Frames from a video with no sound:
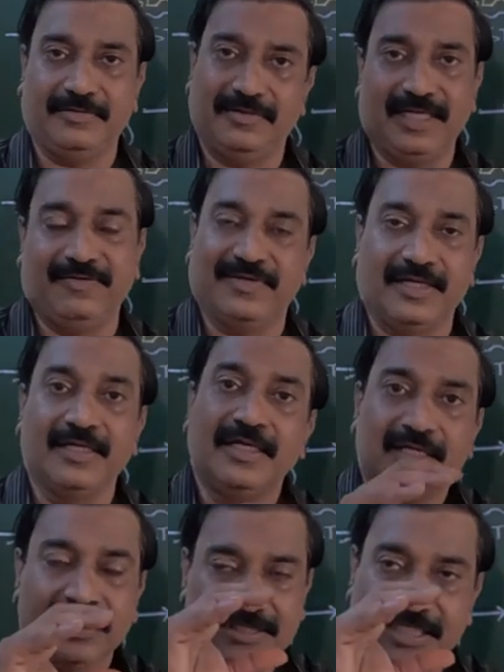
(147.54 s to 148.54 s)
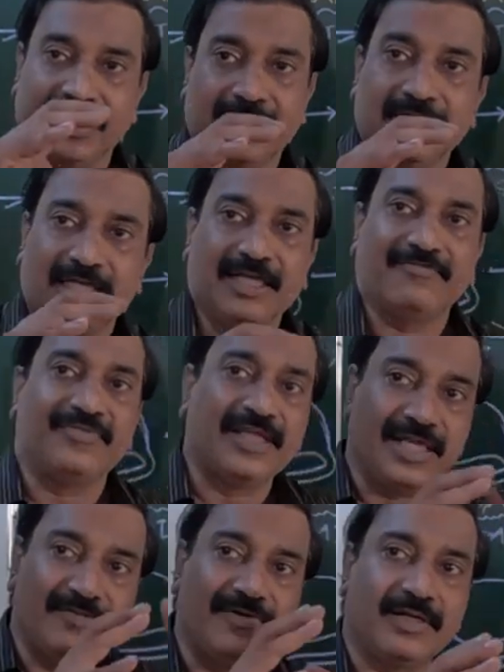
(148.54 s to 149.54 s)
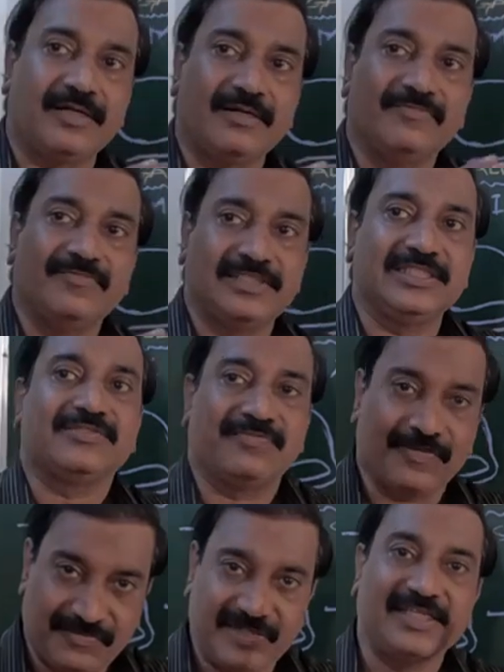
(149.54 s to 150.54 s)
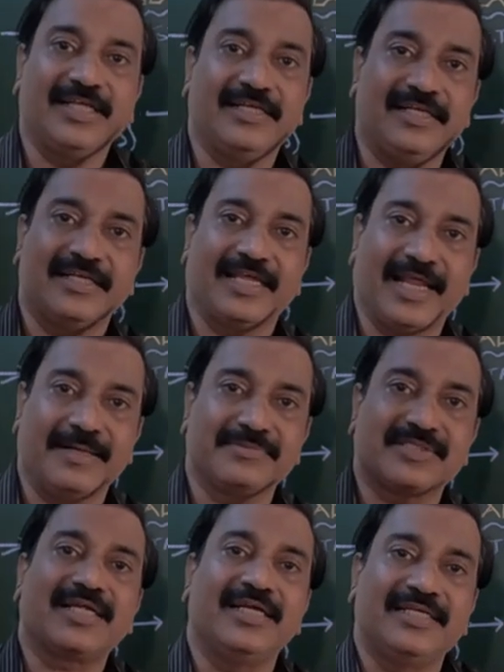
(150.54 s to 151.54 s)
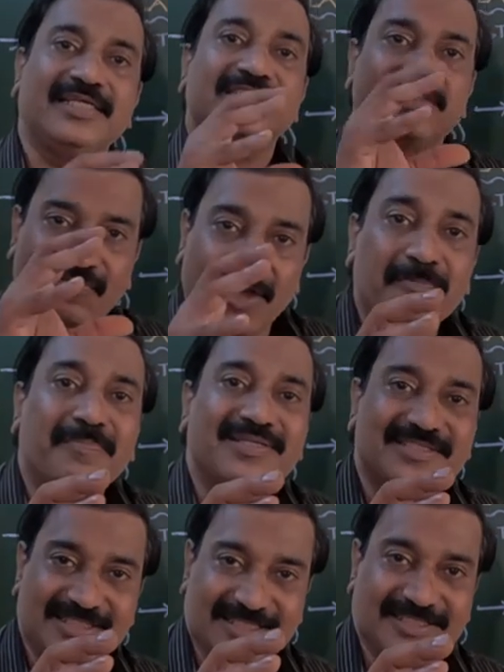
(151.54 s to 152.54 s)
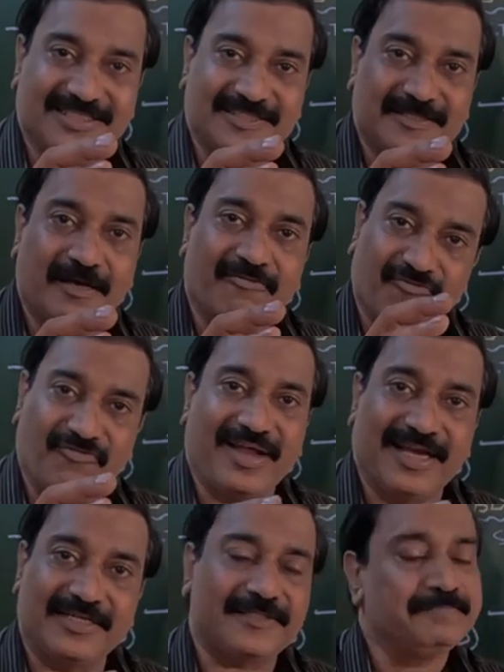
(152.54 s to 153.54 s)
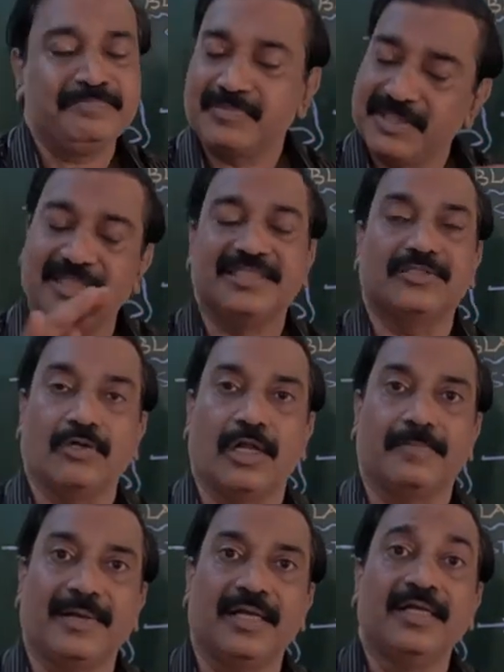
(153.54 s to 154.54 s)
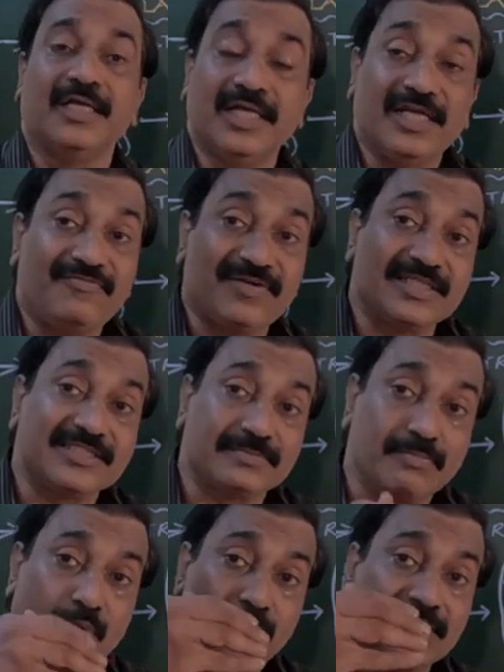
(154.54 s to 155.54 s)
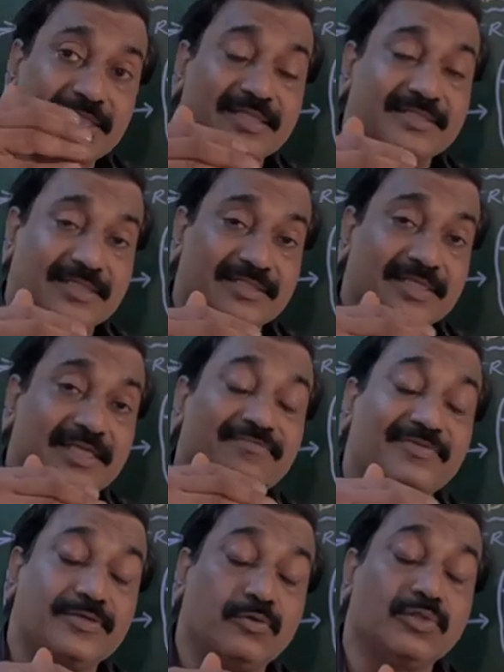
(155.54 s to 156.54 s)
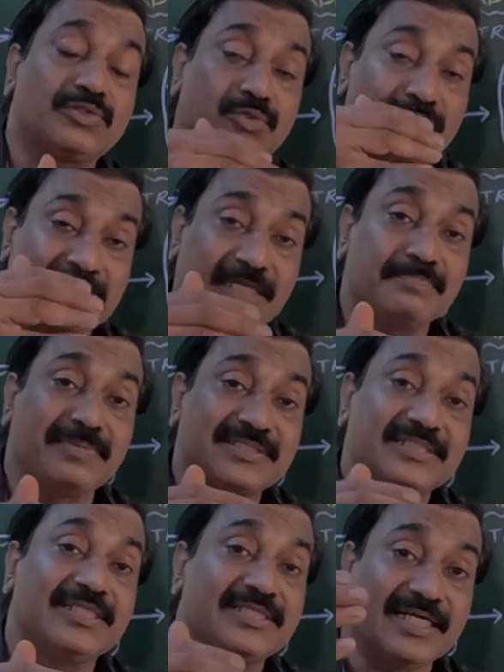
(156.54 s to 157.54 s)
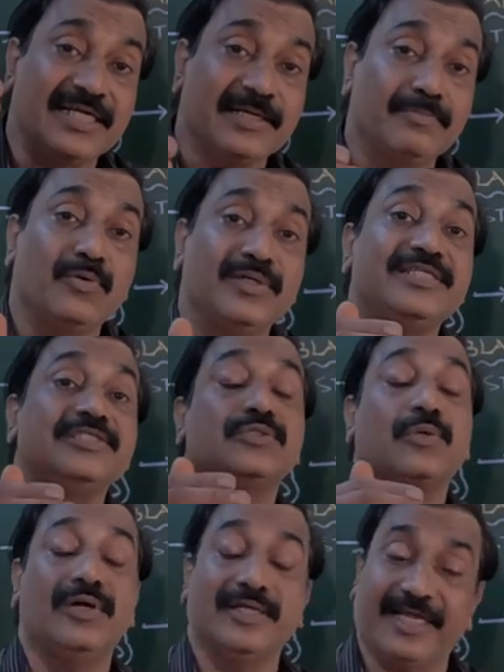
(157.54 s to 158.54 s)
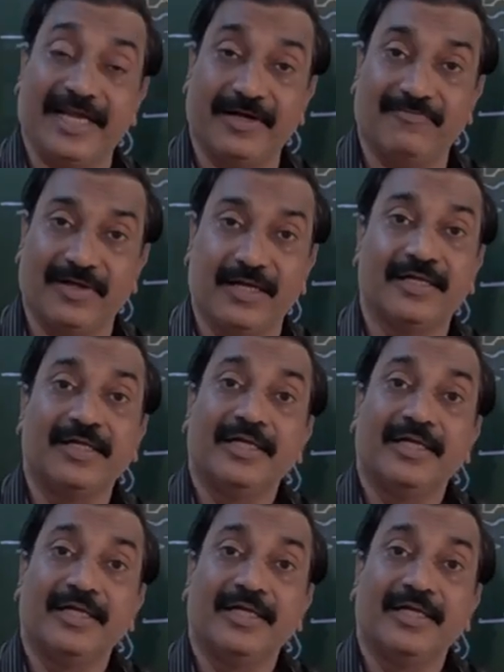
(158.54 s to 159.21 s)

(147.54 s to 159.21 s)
liver, see, if the liver, which is 1500 grams, contains 5% of fat, it is normal. If it is more than that, then if it goes to 10% and above, it is called grade 1.